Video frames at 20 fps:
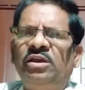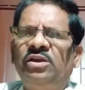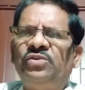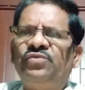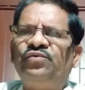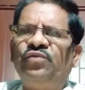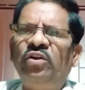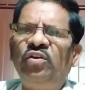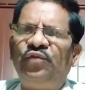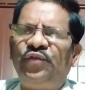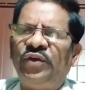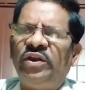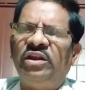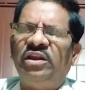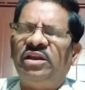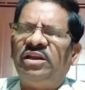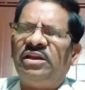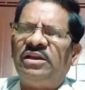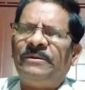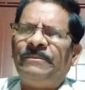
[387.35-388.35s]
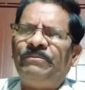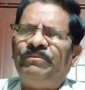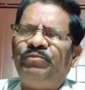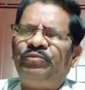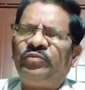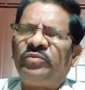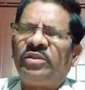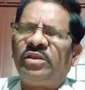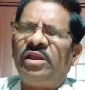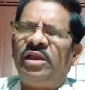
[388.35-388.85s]
fulfill
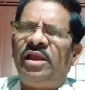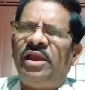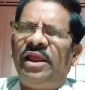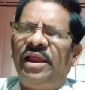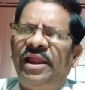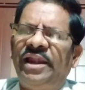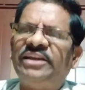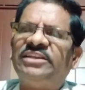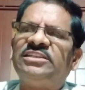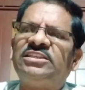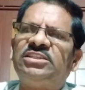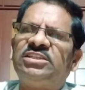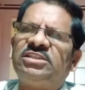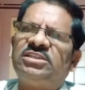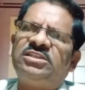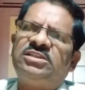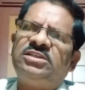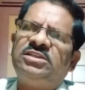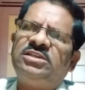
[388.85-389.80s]
its